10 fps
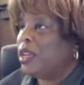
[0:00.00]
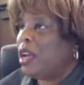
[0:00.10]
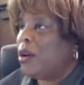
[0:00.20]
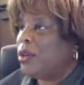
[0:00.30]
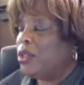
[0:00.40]

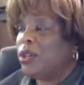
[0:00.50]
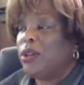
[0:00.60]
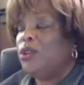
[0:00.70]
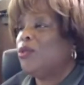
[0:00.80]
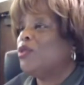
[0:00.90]
hours,
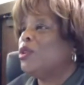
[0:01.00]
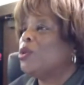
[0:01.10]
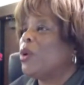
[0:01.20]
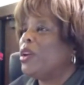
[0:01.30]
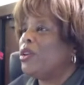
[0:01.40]
you'll feel
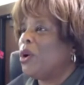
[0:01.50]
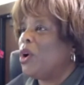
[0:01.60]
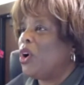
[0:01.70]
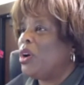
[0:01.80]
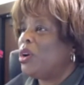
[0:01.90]
great in your
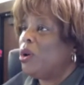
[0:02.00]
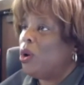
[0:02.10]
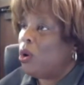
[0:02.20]
heart,